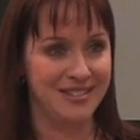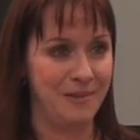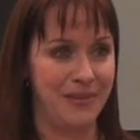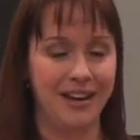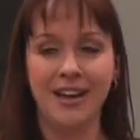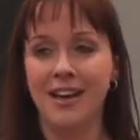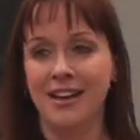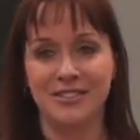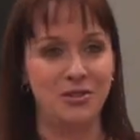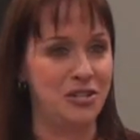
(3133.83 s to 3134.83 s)
on something.
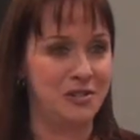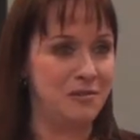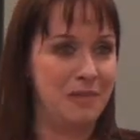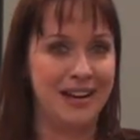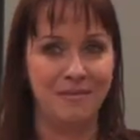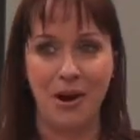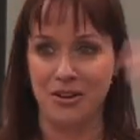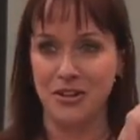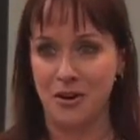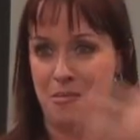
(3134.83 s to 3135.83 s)
So just be a
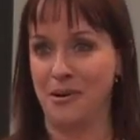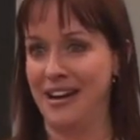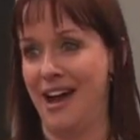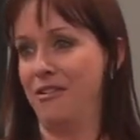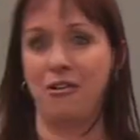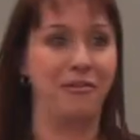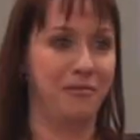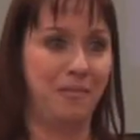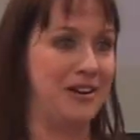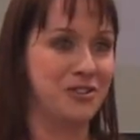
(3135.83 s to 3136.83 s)
Mark Zuckerberg and have a
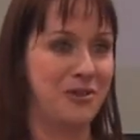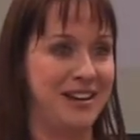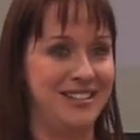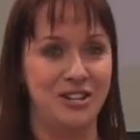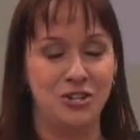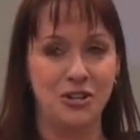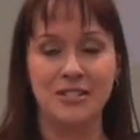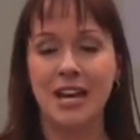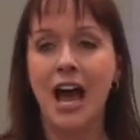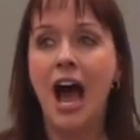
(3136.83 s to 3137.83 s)
bunch of gray
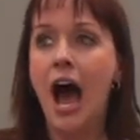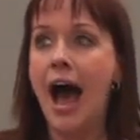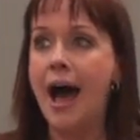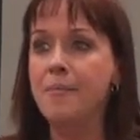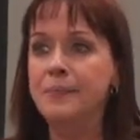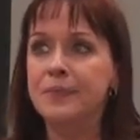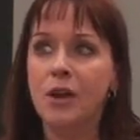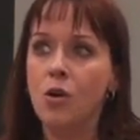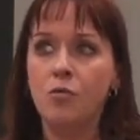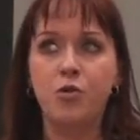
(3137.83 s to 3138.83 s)
t-shirts.
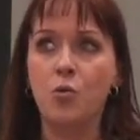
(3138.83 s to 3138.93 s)
Um,